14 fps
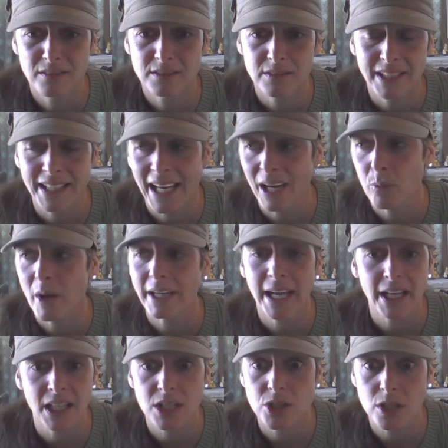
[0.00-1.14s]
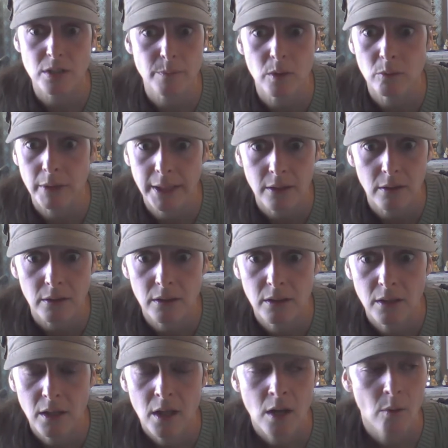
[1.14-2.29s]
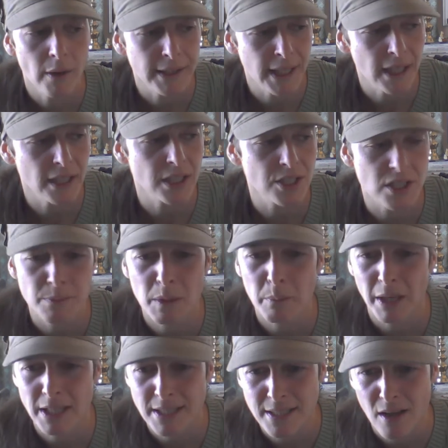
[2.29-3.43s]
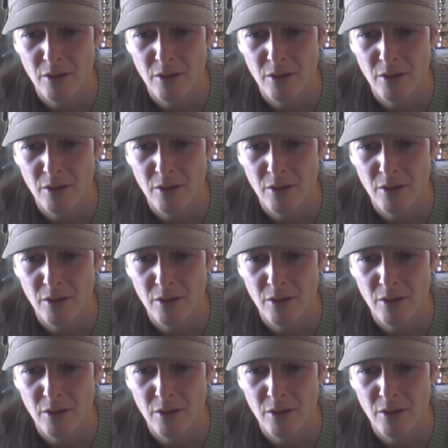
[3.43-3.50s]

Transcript: I can't. Why can't yeah. I just be real? Why can't I just and be stop myself?